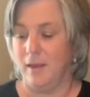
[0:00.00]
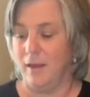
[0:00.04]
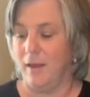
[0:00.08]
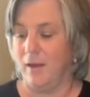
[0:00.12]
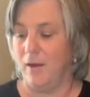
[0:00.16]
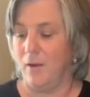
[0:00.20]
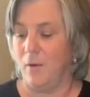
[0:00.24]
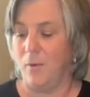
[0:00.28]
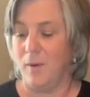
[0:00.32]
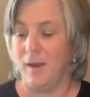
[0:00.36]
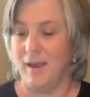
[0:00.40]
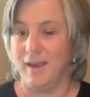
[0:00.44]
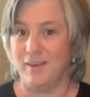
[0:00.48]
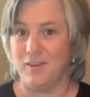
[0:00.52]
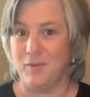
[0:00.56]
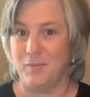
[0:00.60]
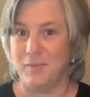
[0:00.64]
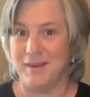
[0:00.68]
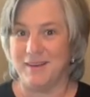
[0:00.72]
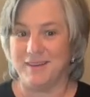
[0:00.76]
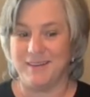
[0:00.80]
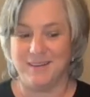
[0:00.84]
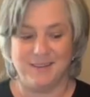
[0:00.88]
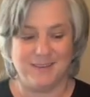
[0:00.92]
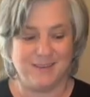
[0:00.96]
Oh, I
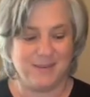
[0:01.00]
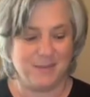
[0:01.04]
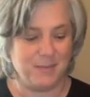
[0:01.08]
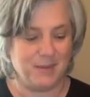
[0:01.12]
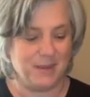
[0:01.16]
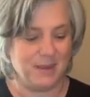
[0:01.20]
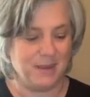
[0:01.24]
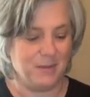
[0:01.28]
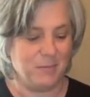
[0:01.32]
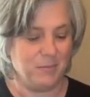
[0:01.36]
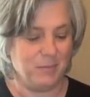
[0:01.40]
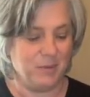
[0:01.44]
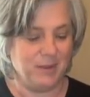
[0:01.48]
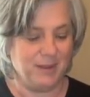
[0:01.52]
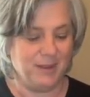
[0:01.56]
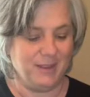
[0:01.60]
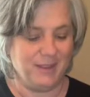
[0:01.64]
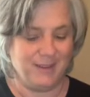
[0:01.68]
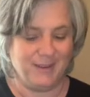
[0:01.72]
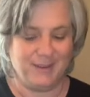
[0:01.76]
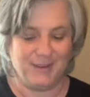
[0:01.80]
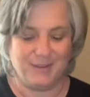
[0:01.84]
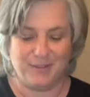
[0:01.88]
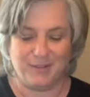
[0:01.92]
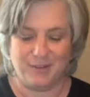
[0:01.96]
expected something completely
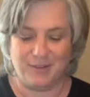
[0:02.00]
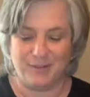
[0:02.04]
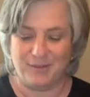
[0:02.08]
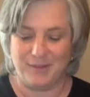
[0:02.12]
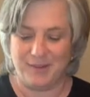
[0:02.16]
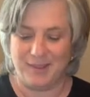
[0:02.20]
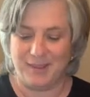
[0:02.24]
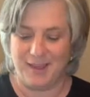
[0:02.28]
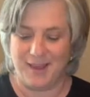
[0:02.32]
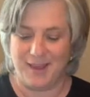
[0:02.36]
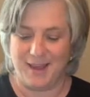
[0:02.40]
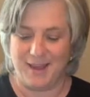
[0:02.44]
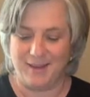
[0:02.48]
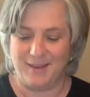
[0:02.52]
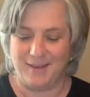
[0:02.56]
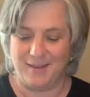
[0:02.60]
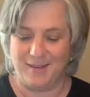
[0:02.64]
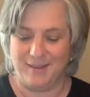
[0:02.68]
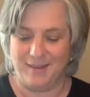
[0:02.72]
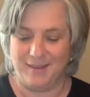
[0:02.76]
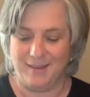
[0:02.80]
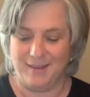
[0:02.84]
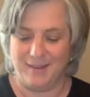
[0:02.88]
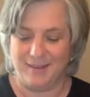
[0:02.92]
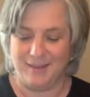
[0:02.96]
different with that.
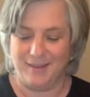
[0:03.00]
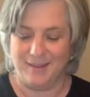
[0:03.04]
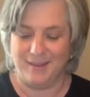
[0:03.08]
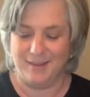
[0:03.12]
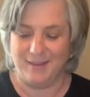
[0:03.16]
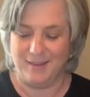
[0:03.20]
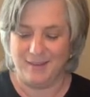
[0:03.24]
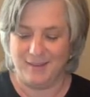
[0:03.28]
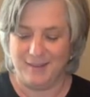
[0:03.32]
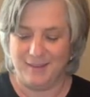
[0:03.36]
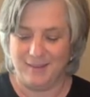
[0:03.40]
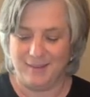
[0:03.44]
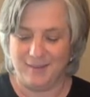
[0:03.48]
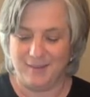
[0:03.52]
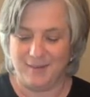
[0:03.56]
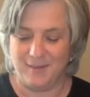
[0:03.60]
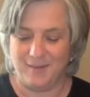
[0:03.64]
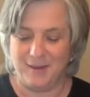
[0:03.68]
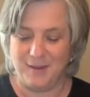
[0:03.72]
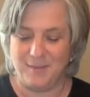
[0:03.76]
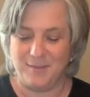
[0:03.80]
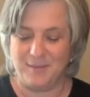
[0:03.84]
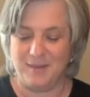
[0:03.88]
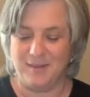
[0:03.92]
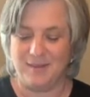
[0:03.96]

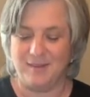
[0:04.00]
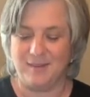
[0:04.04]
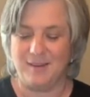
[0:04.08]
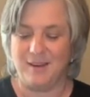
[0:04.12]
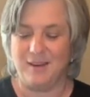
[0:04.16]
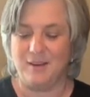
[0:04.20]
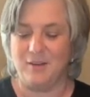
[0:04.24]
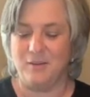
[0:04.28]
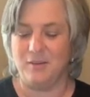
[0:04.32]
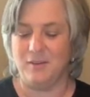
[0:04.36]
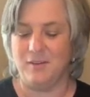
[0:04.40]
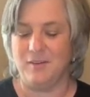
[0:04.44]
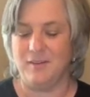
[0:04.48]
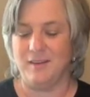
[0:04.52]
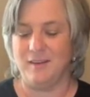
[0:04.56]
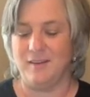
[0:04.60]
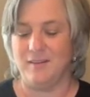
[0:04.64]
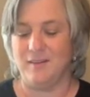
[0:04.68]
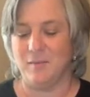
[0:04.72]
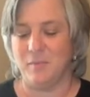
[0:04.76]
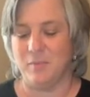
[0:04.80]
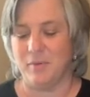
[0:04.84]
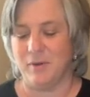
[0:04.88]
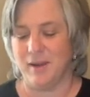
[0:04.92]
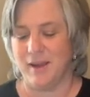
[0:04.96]
Sometimes it's an interesting
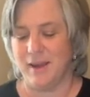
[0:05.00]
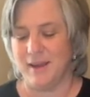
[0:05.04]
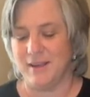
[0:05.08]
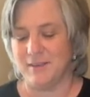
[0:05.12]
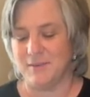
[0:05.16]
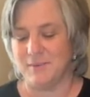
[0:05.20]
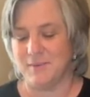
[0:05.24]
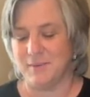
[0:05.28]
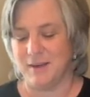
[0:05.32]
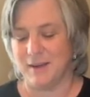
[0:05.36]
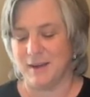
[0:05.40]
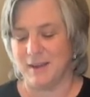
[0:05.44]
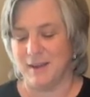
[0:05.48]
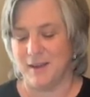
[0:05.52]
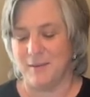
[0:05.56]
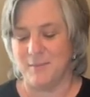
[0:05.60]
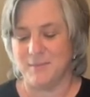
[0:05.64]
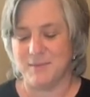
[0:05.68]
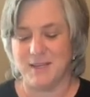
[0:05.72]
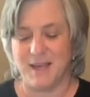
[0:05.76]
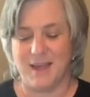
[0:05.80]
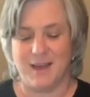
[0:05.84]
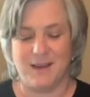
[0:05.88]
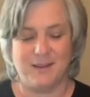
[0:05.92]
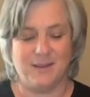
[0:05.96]
surprise what comes
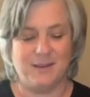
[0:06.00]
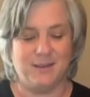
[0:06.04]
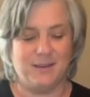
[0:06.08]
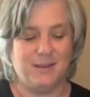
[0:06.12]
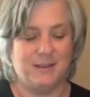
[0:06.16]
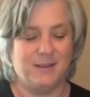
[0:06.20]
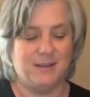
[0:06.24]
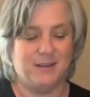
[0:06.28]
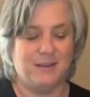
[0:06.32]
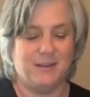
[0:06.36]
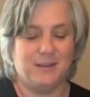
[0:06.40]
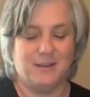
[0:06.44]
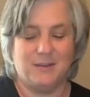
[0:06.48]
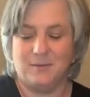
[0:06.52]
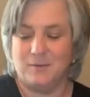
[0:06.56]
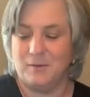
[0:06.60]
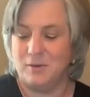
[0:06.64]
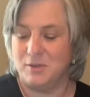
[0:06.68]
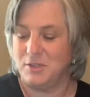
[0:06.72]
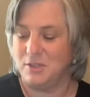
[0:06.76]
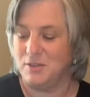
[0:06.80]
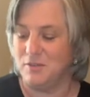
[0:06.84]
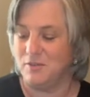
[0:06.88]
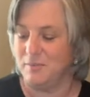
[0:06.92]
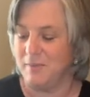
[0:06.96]
out
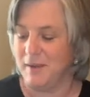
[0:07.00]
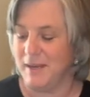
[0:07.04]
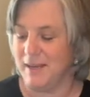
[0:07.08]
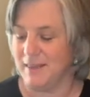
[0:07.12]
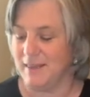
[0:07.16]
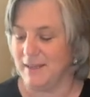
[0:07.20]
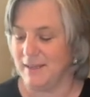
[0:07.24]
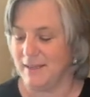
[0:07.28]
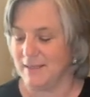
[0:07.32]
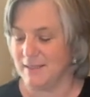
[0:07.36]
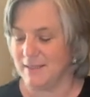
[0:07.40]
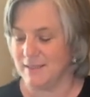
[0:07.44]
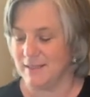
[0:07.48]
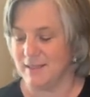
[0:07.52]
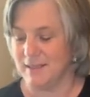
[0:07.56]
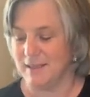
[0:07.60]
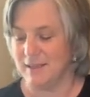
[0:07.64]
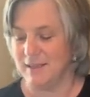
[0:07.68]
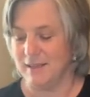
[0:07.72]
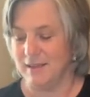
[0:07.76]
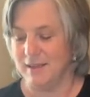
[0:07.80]
once you've made these.